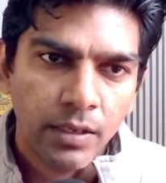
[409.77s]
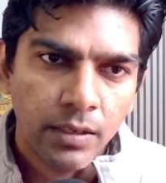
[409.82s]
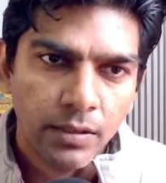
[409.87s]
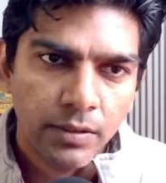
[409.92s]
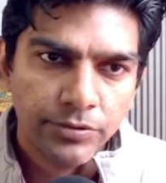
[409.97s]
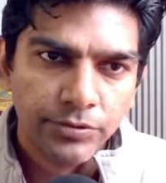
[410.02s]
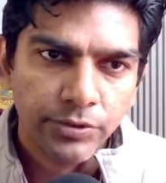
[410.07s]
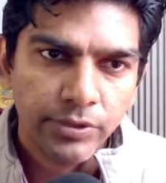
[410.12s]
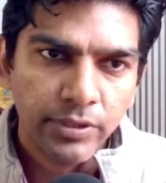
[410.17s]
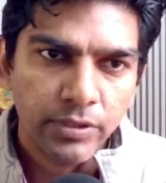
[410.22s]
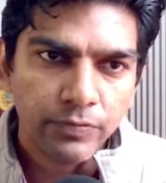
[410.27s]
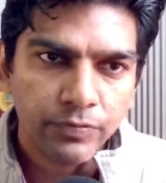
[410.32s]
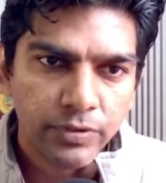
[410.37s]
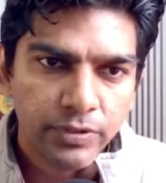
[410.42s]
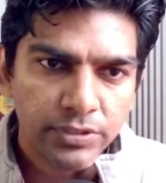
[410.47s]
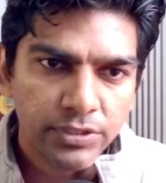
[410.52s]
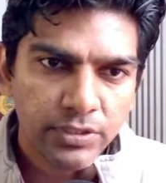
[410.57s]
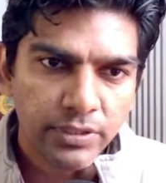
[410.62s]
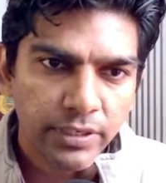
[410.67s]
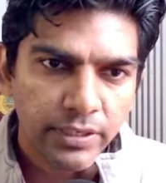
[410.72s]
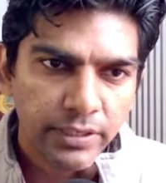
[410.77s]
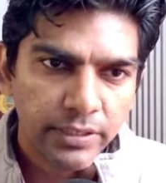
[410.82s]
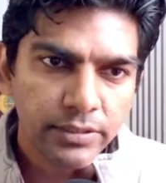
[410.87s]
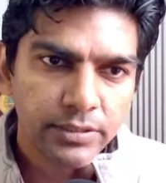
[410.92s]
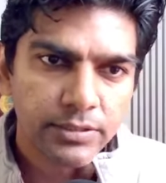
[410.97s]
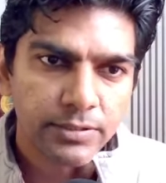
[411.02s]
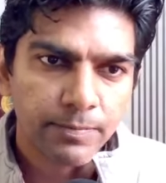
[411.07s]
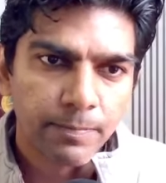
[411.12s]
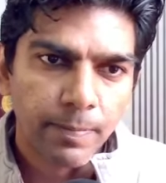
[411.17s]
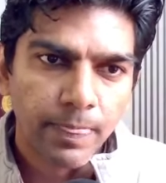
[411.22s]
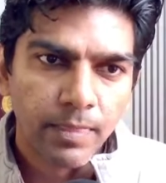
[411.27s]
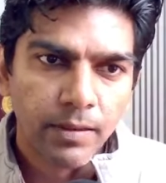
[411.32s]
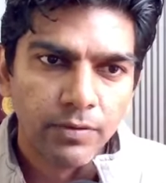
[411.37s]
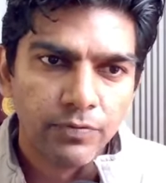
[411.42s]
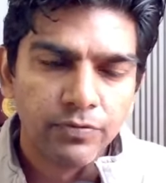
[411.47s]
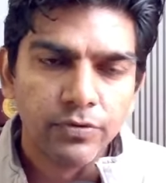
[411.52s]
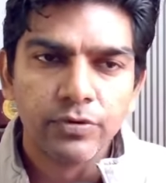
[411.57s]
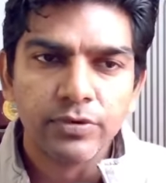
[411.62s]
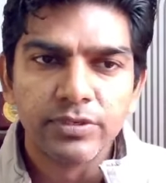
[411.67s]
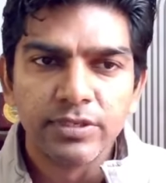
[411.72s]
So in the first case,
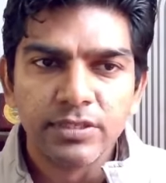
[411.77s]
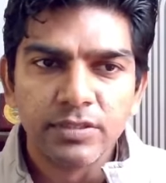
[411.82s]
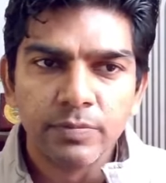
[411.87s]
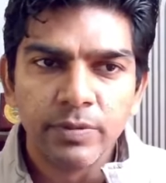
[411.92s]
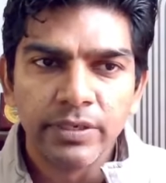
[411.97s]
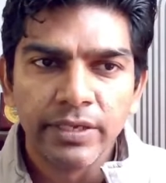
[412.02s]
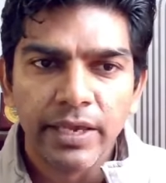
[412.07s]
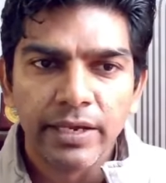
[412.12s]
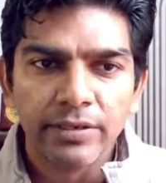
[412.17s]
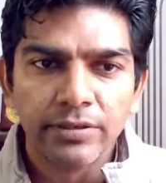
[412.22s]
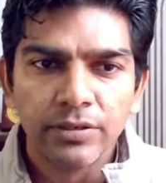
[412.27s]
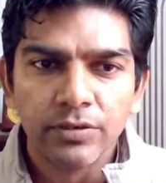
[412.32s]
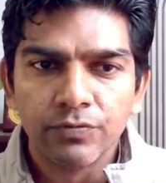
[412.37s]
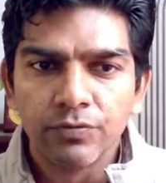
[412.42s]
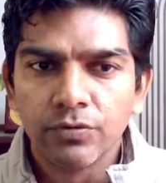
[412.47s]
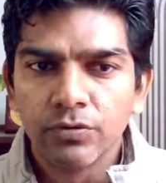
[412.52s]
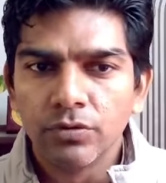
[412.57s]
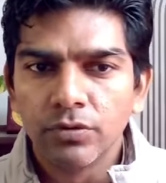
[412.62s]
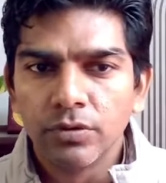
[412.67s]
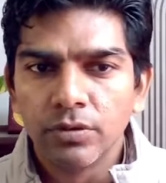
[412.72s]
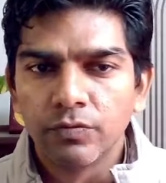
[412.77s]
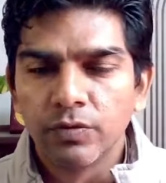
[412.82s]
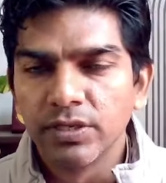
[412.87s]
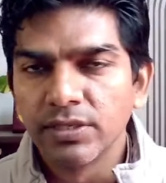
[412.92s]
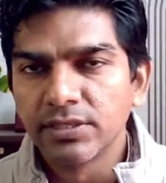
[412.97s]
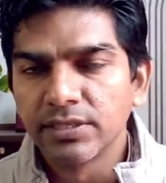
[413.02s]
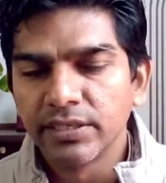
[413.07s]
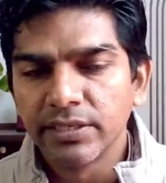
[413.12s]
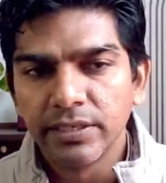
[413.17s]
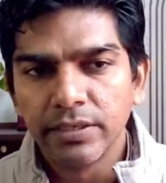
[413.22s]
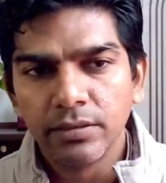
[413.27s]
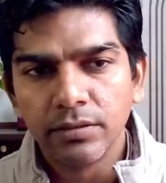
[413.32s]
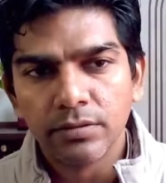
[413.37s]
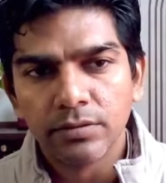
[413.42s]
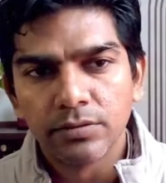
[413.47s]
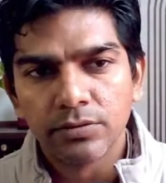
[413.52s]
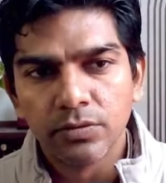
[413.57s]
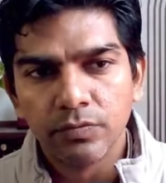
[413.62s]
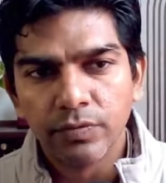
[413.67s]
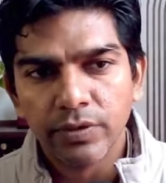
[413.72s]
force is being acted for 1 second.
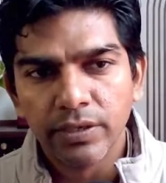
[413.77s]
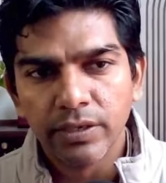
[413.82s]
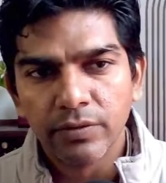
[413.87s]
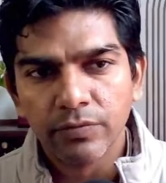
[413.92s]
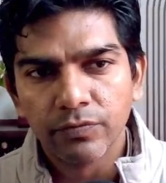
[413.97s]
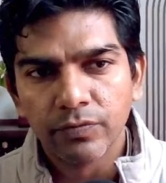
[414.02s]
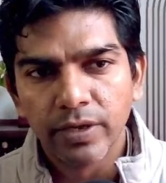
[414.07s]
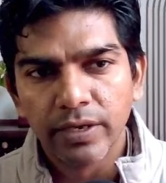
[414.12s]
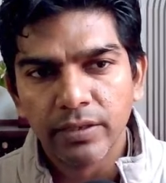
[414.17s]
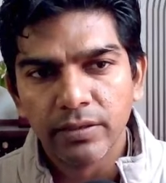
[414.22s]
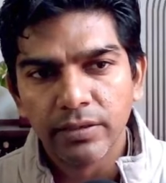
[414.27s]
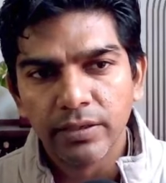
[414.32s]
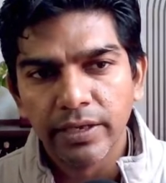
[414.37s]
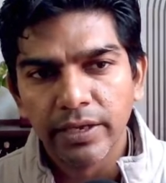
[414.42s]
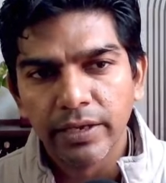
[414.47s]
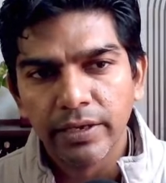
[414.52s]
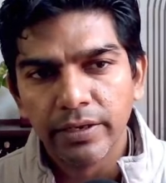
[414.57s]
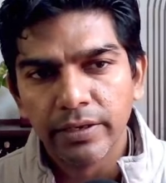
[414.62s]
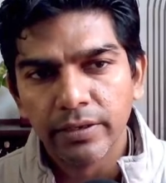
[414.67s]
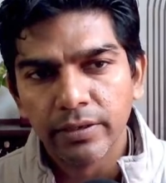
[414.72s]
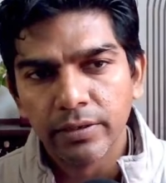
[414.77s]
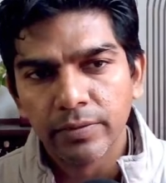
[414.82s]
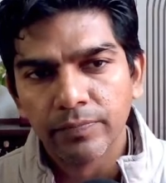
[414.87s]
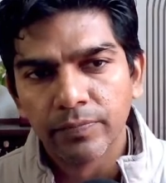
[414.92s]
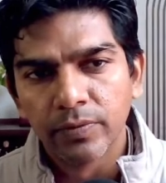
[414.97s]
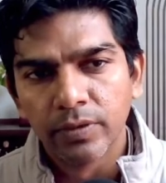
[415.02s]
So we can find the area.